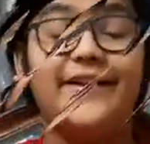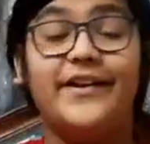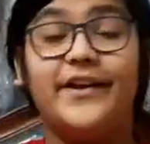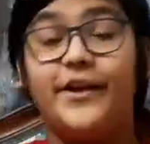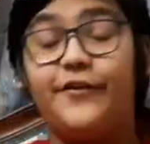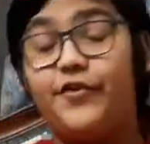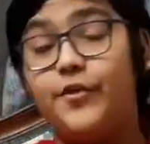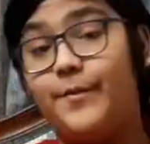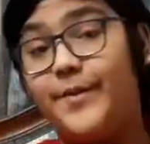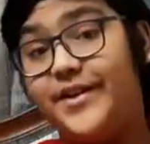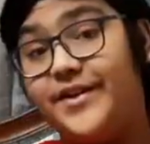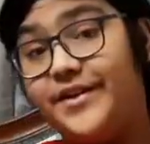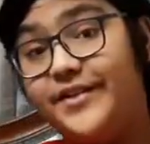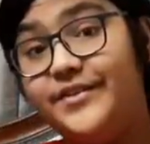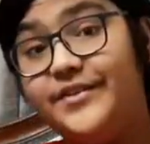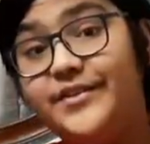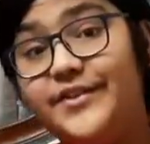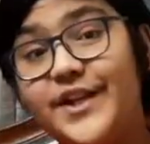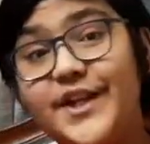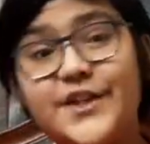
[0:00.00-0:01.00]
If you made
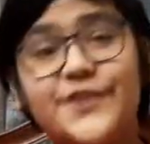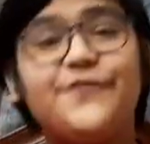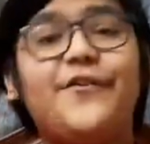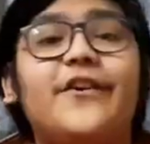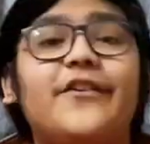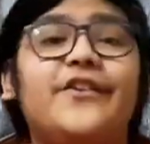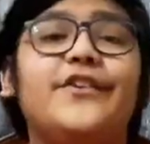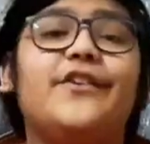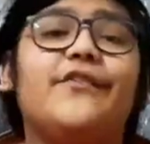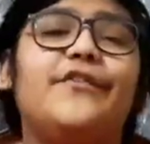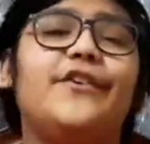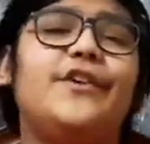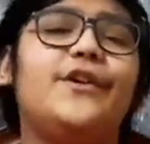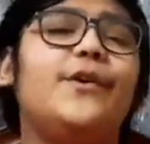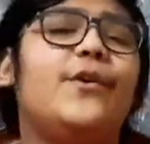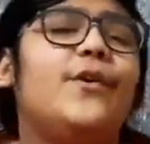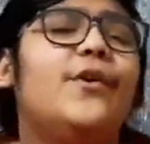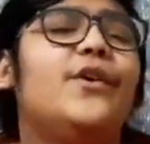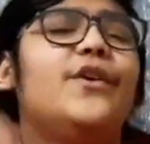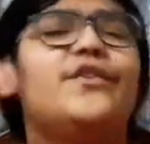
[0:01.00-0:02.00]
it this far in the
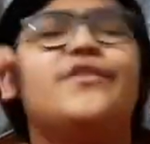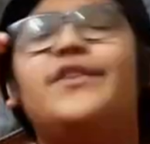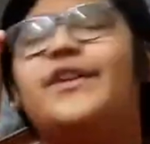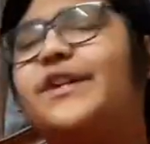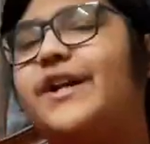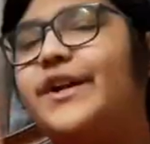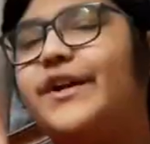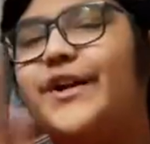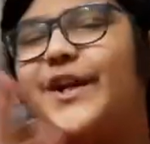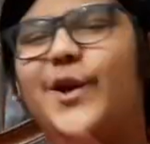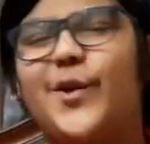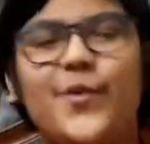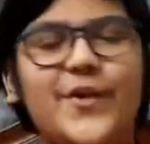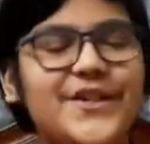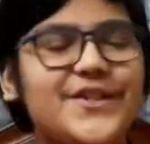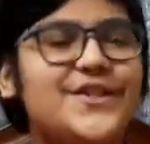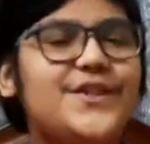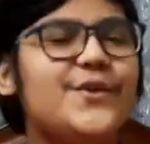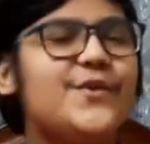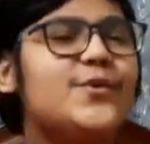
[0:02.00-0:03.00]
video, then I
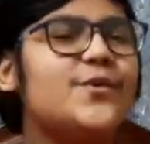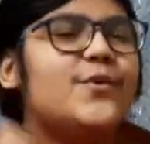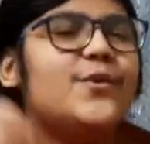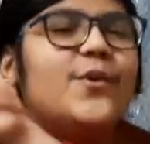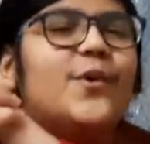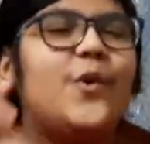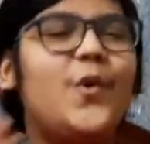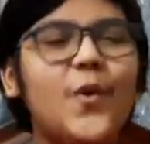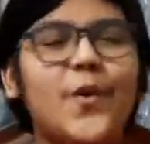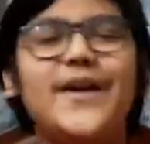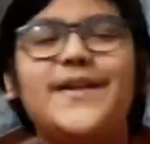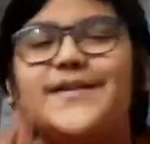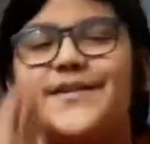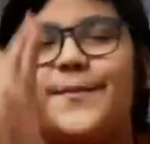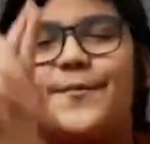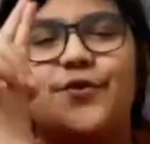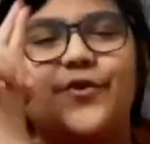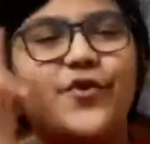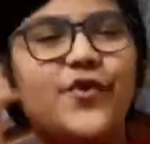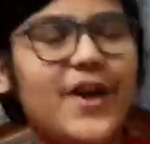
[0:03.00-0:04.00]
request you to go and
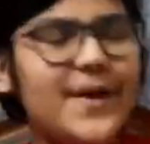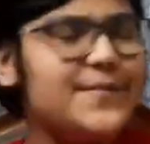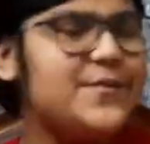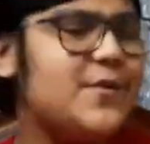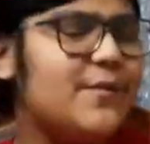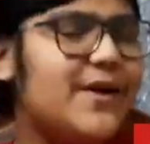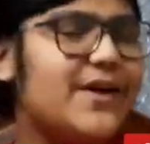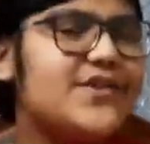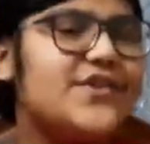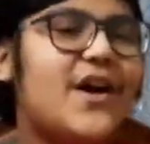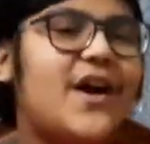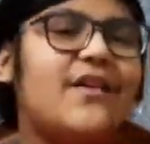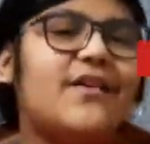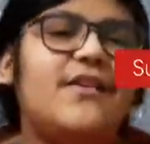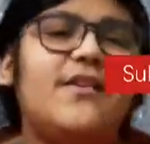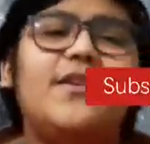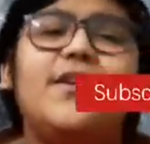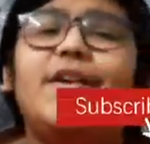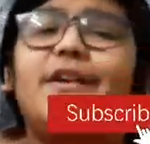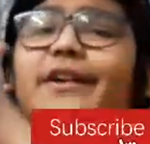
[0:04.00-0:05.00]
subscribe to my
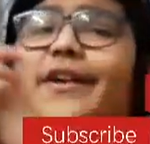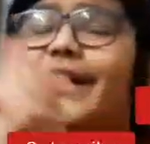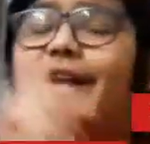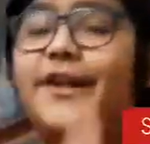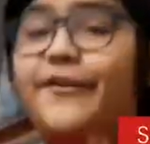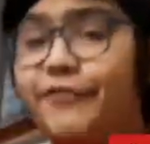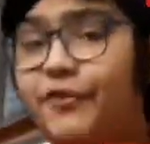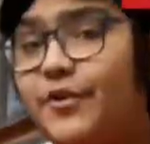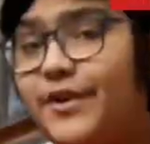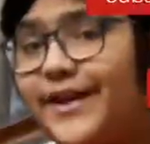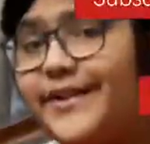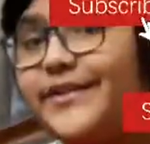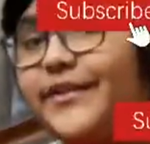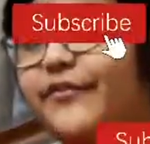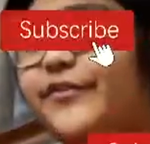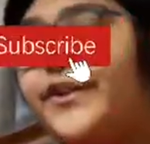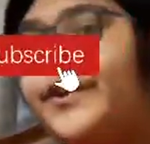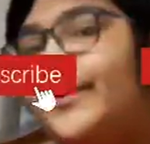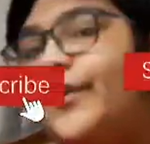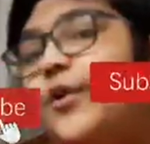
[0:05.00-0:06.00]
channel. If you like the
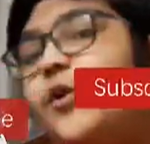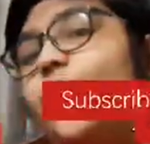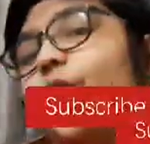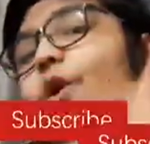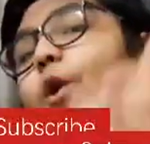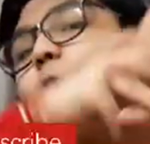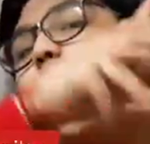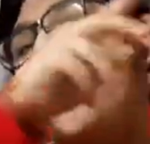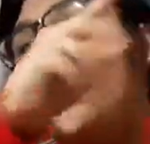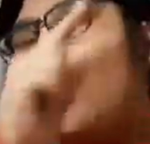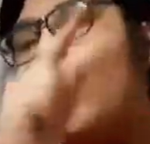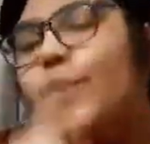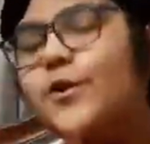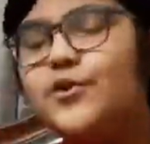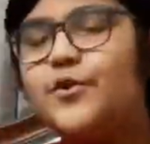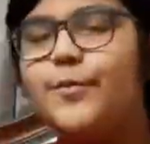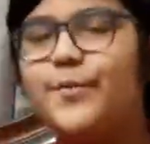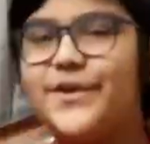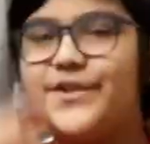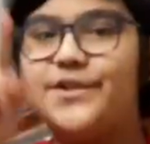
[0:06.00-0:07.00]
video,
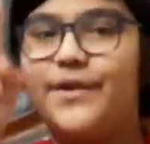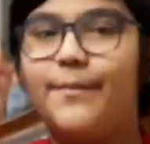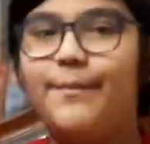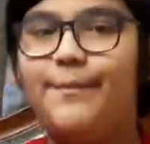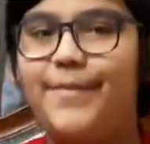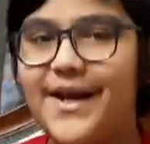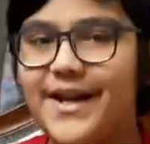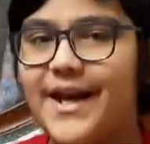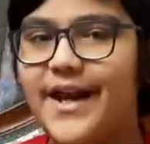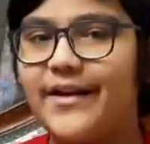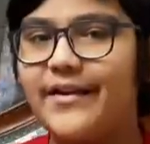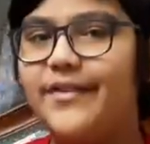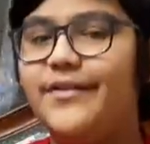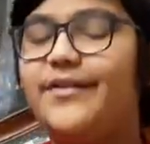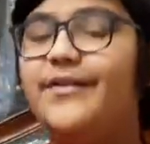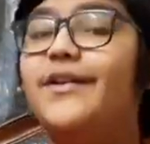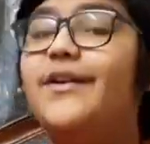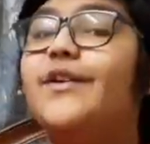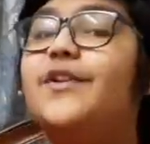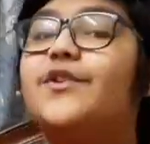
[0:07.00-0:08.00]
also press the bell
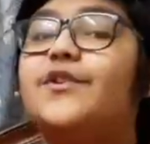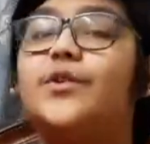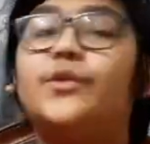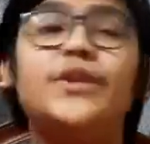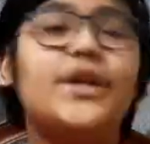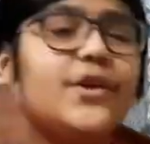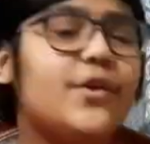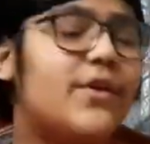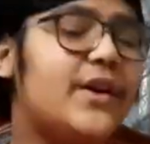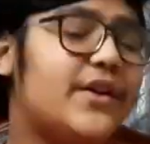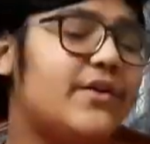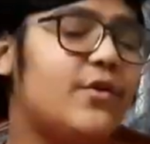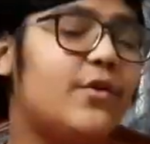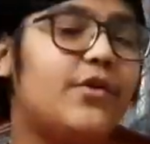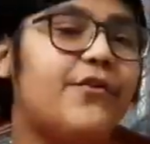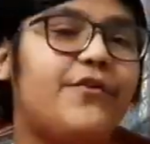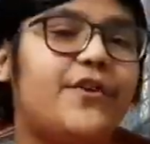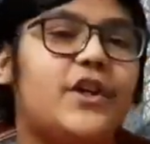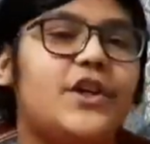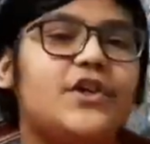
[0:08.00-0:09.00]
icon so that you get
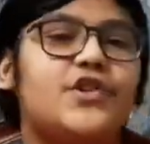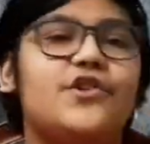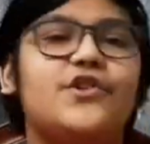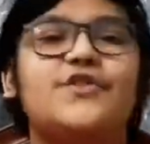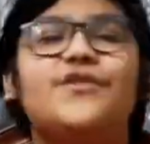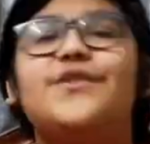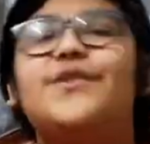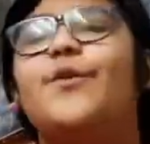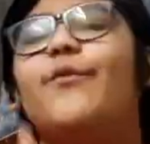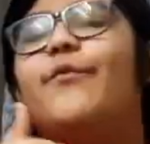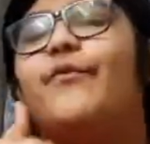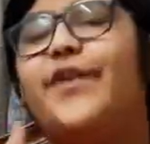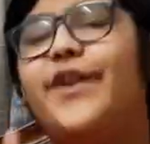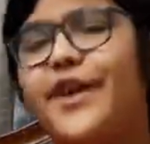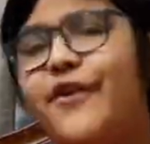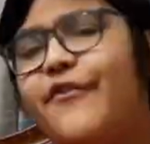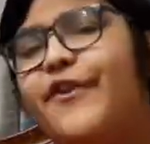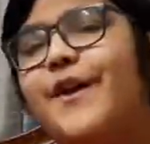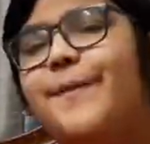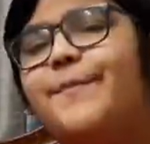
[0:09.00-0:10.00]
notifications
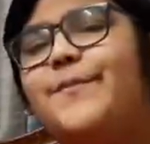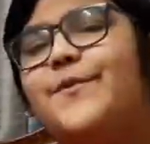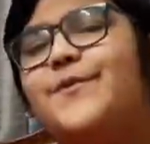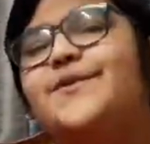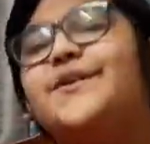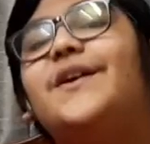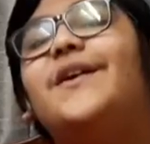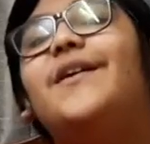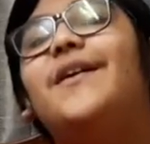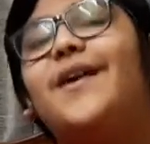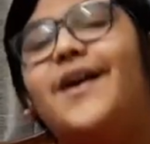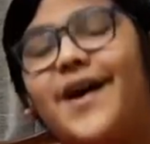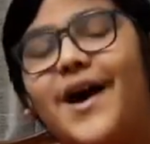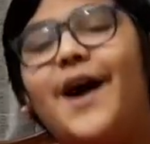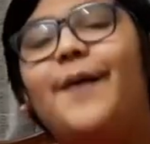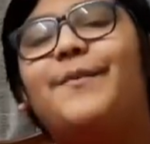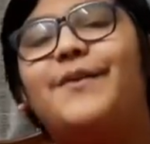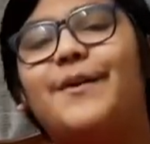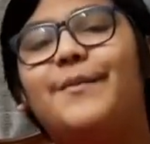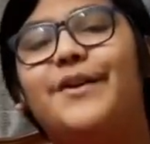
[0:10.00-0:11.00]
whenever I post the
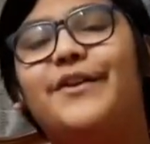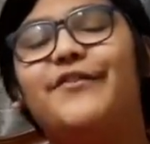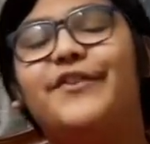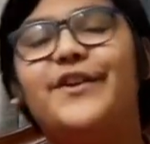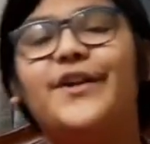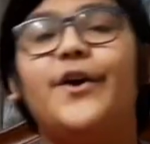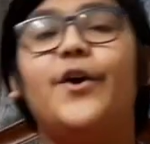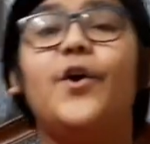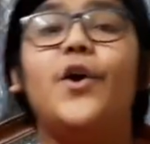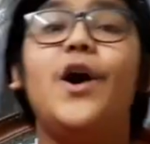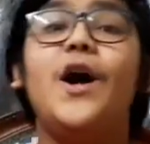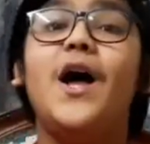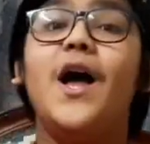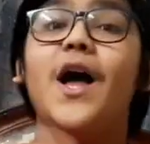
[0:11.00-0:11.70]
upcoming video.